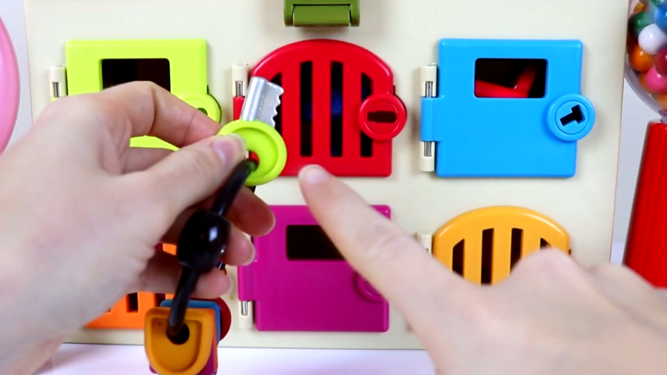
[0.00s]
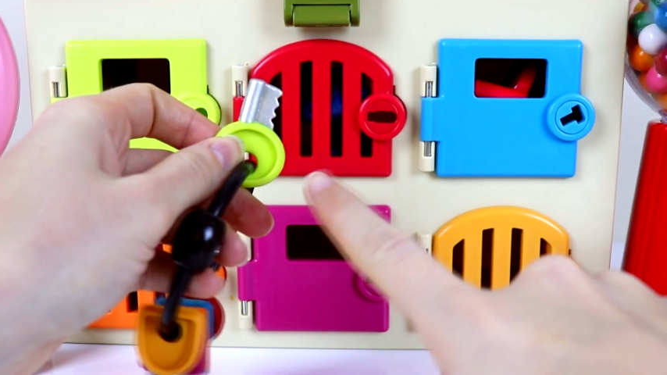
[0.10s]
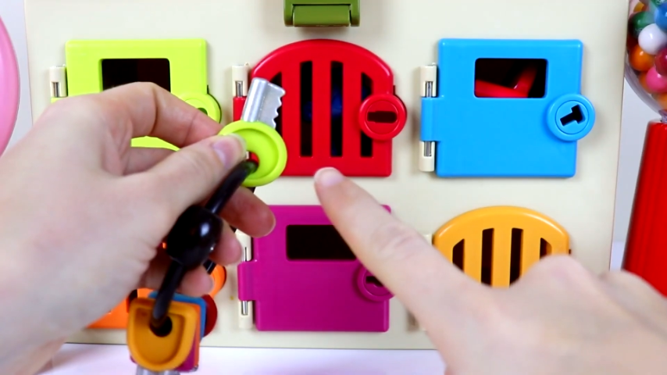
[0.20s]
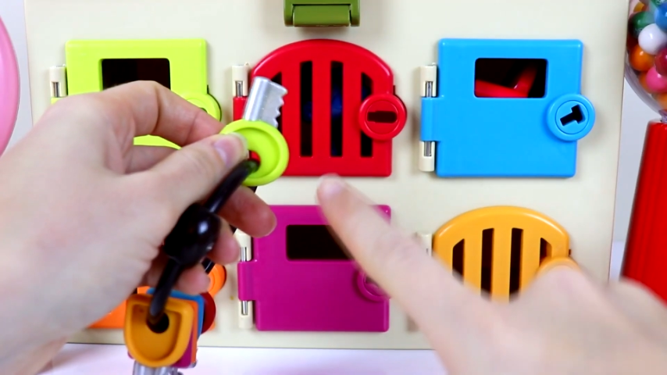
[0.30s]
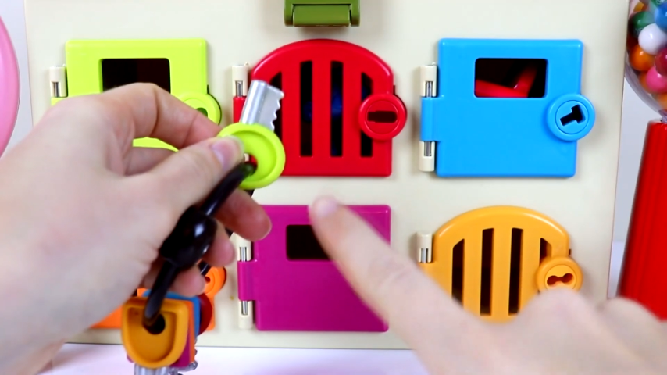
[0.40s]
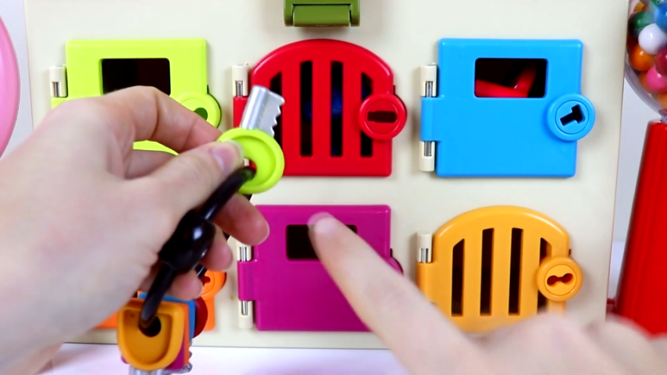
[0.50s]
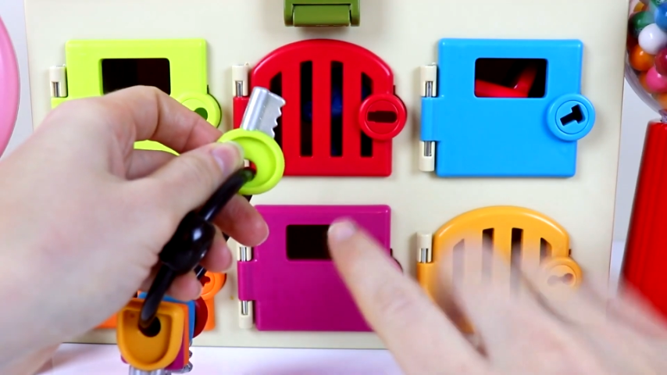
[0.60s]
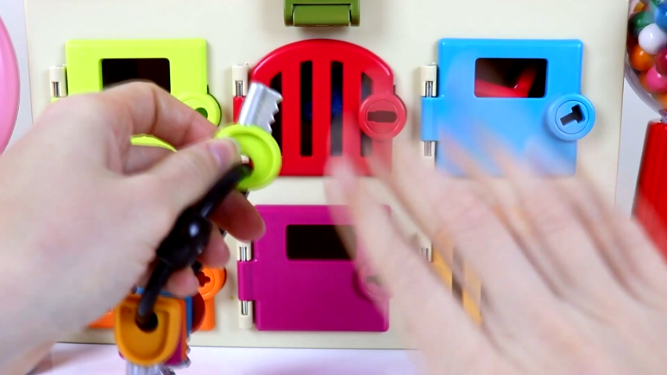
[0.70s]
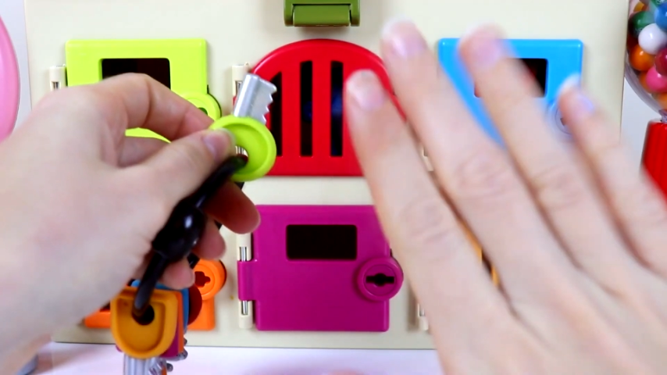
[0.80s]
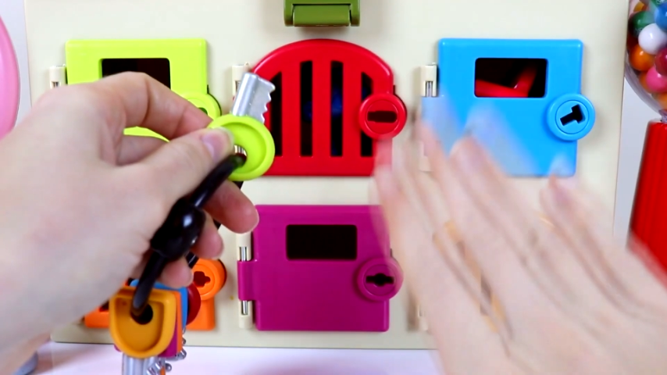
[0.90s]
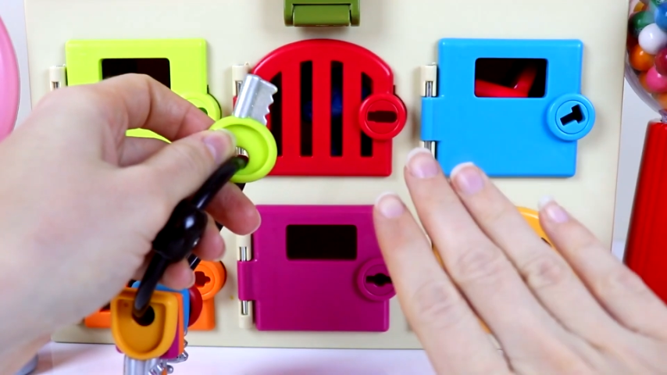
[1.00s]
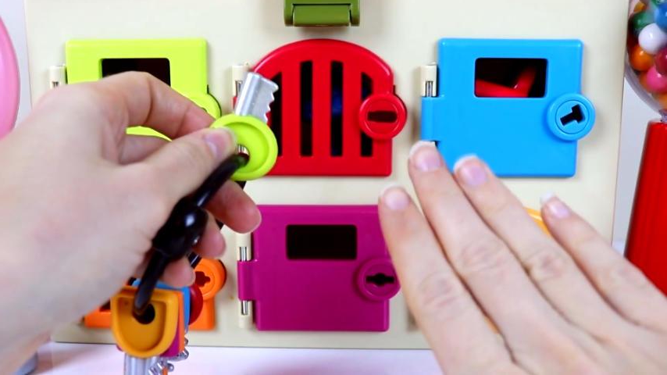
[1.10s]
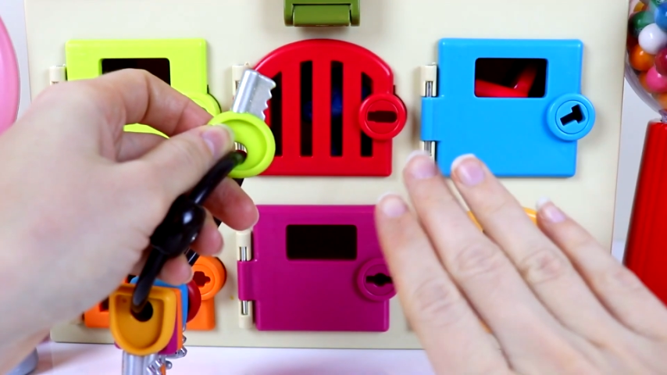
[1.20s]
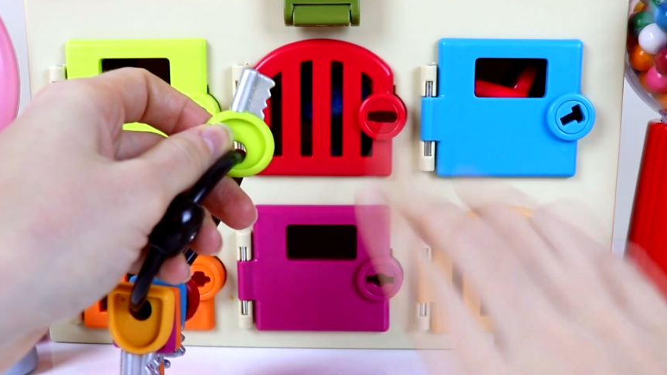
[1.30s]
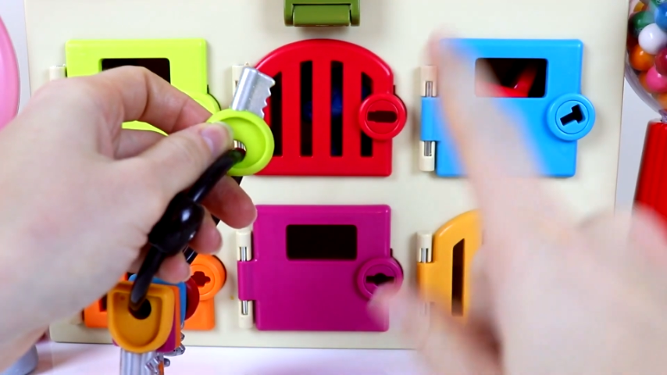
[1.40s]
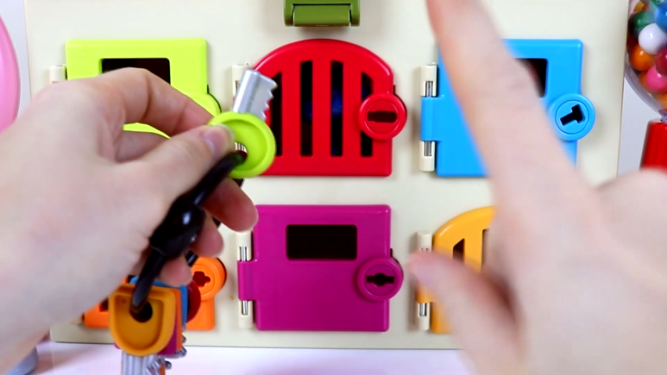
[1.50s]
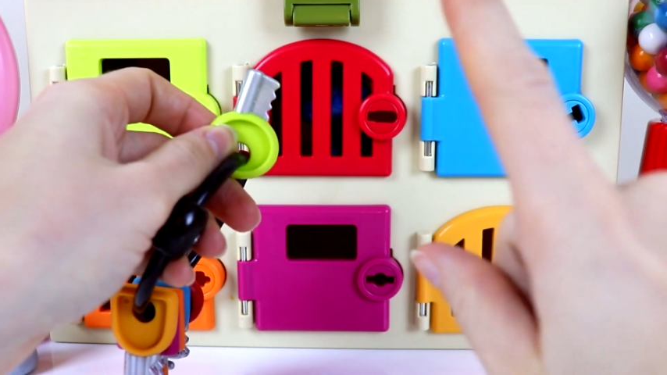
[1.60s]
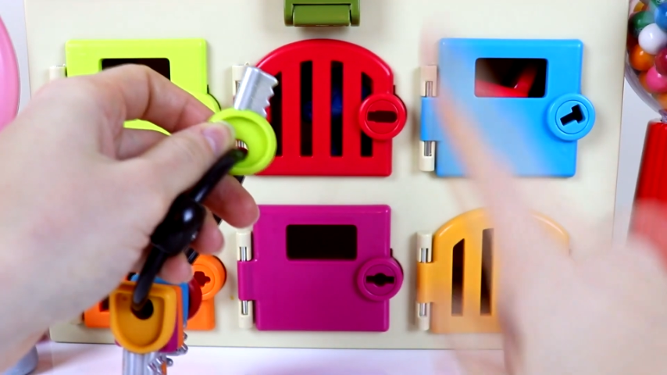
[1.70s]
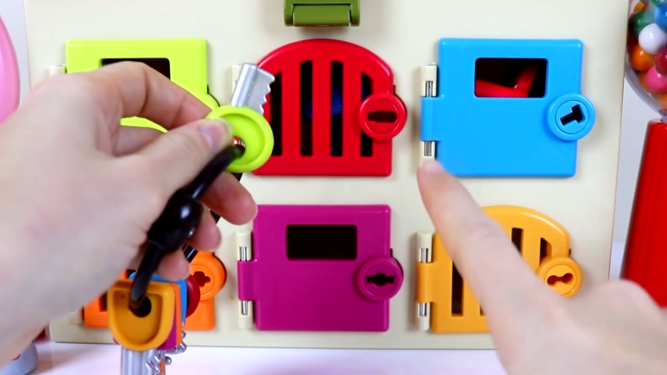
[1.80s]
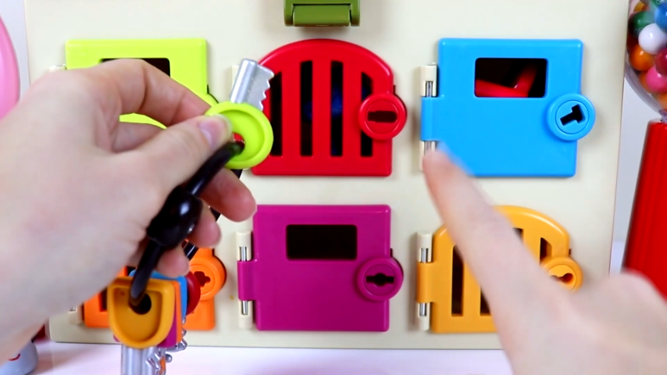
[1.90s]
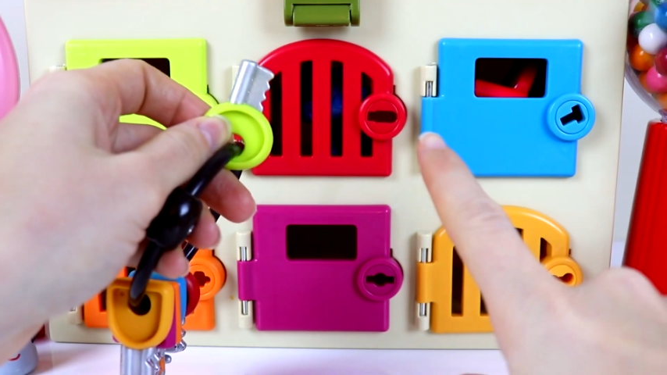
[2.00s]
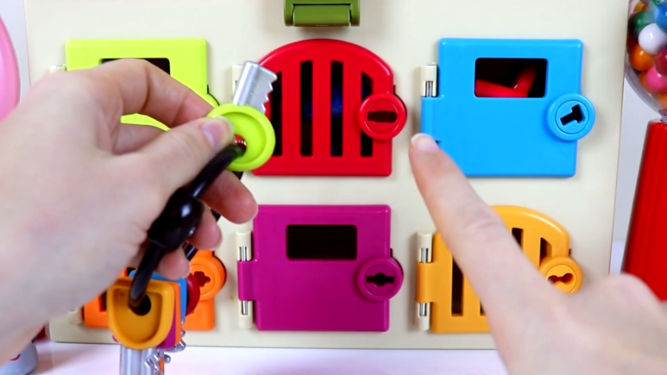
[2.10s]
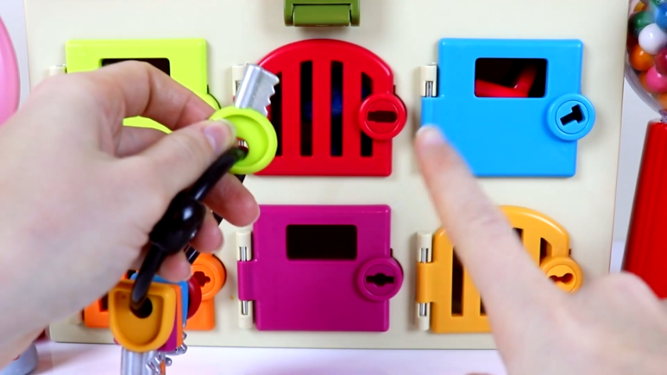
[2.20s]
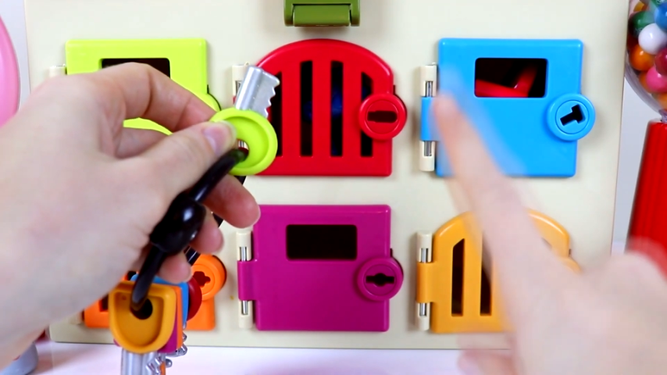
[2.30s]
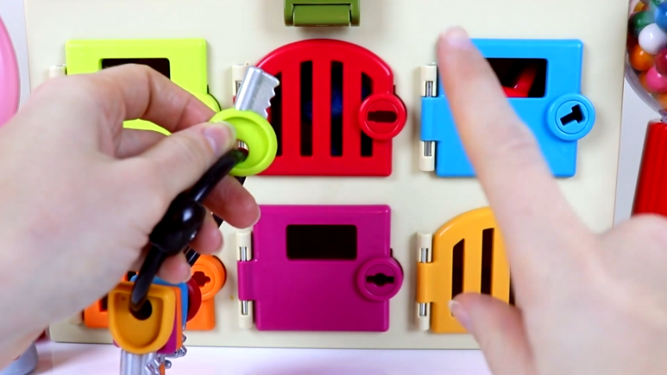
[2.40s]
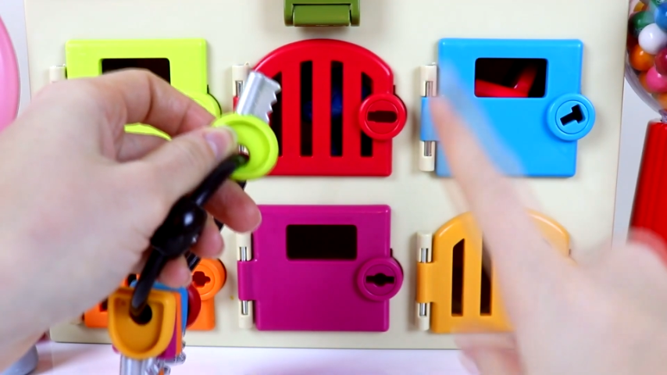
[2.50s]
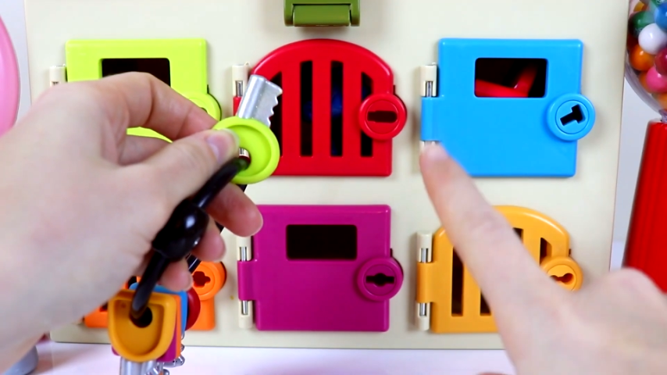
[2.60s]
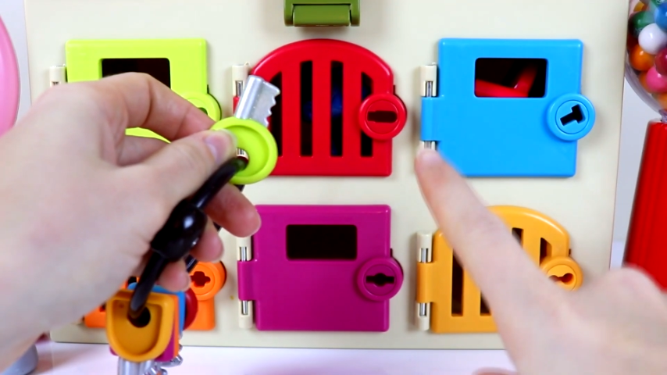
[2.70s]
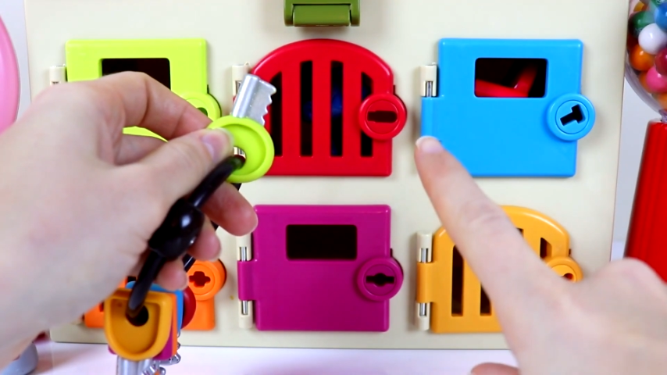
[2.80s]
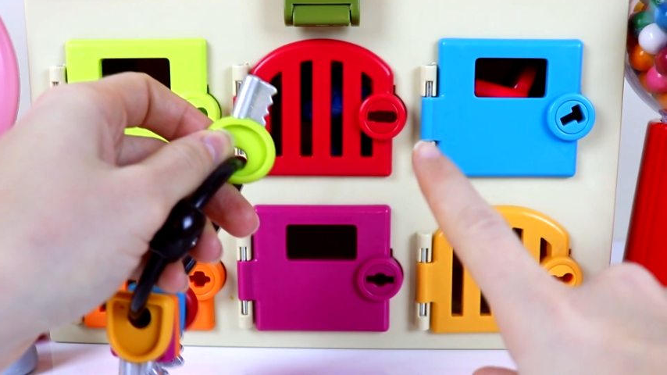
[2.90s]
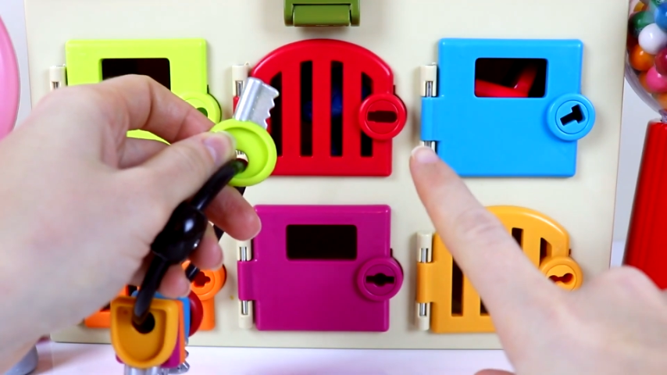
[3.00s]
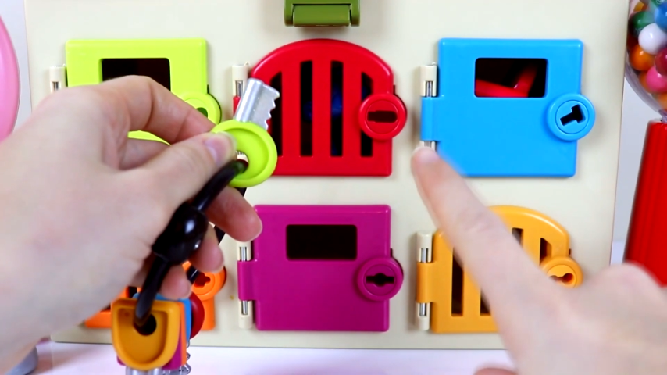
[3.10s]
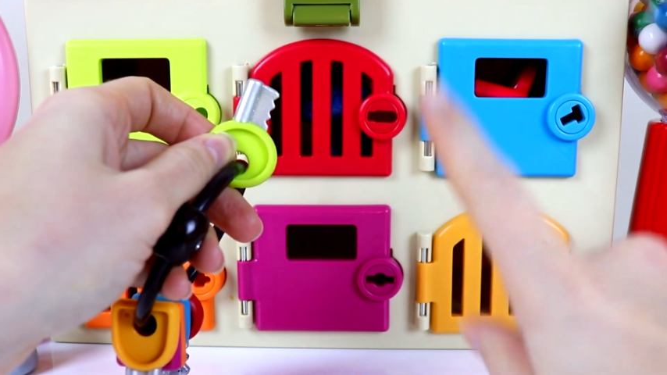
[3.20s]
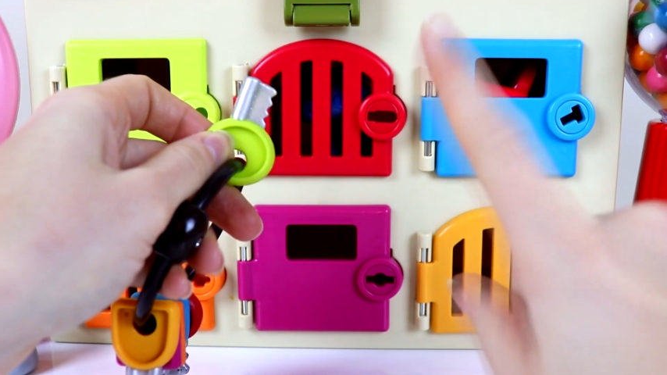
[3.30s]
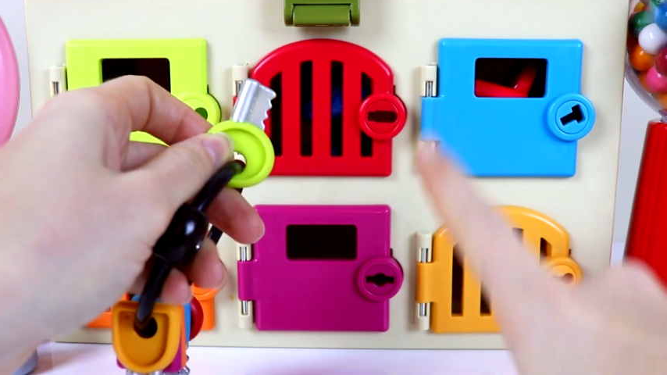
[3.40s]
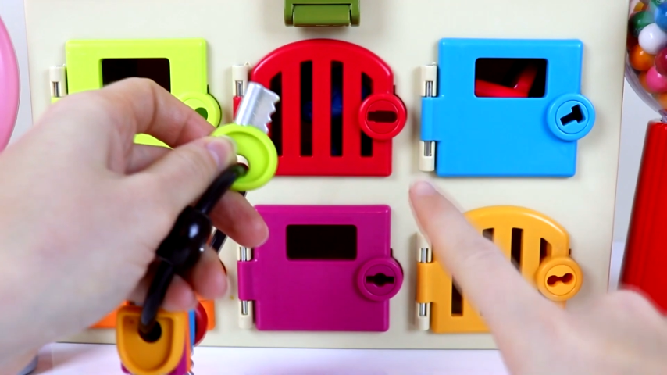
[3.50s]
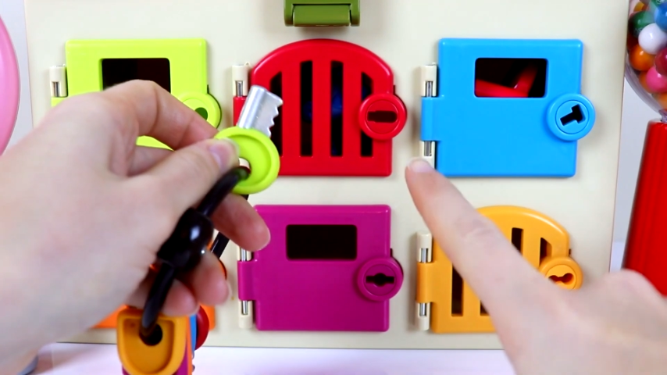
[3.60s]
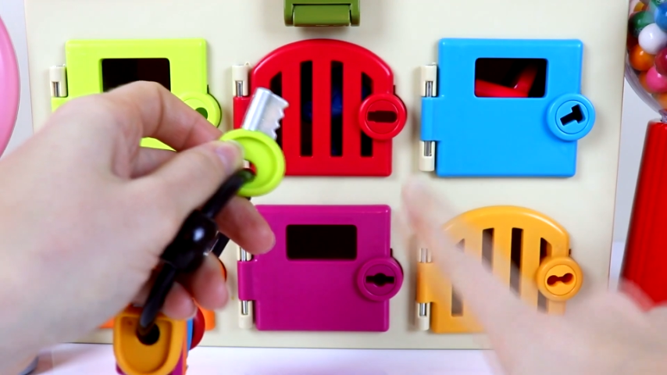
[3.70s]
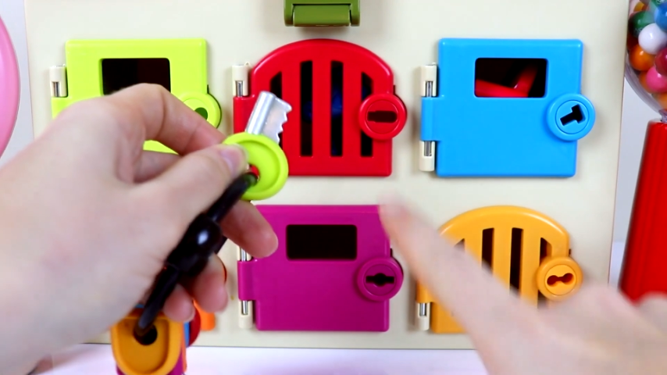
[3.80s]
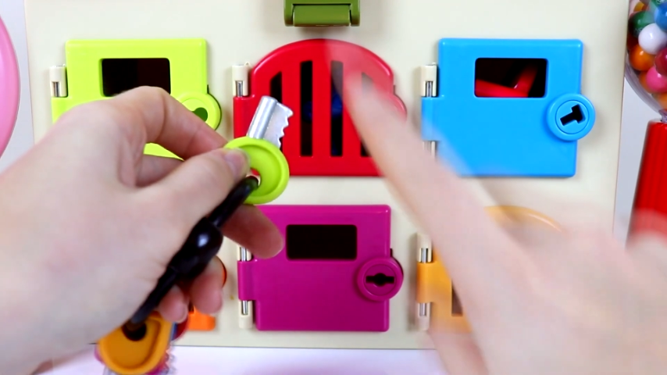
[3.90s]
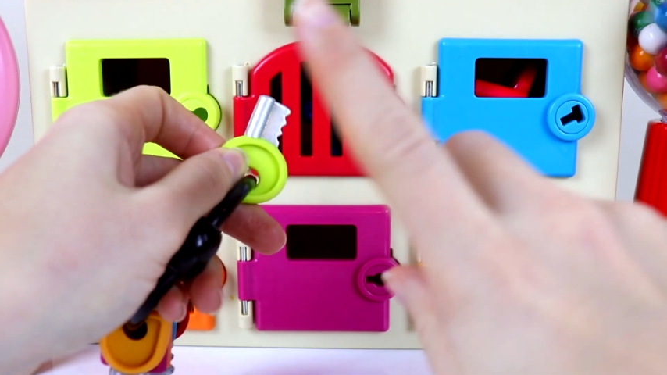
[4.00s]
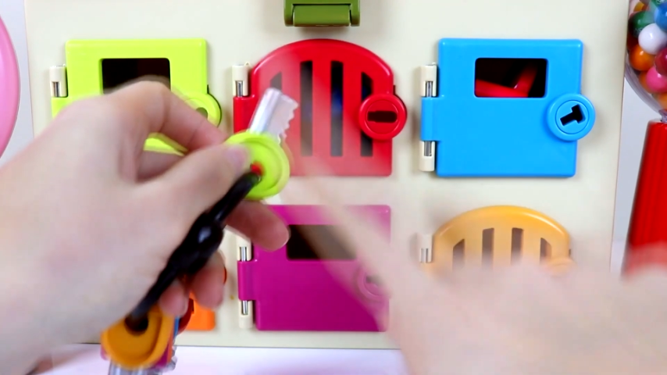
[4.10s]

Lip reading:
Nobody's mouth can be seen.